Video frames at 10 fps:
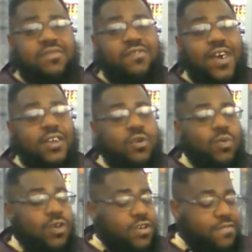Final
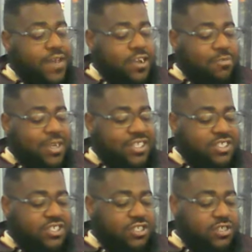word, final
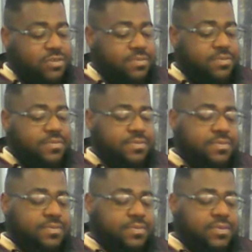message here.
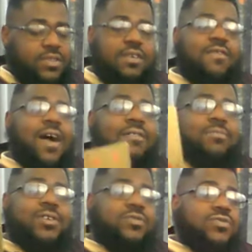
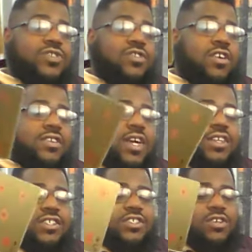Five Pentacles, Dark Night
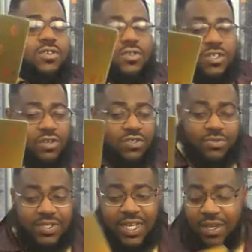of the Soul. Goes
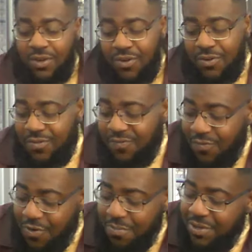with that whole
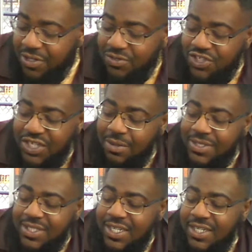Four Pentacles shit I
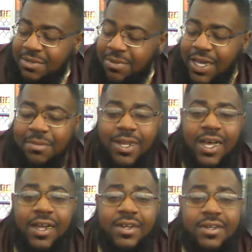was saying in the bottom
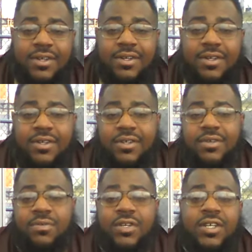line.
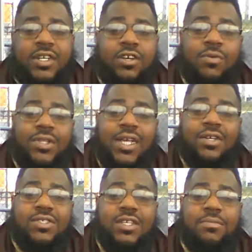You're going to go
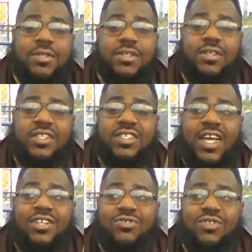without something. It's
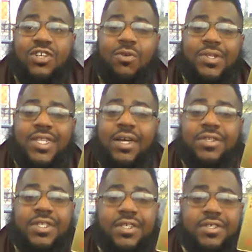natural to go
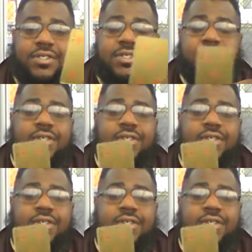without things.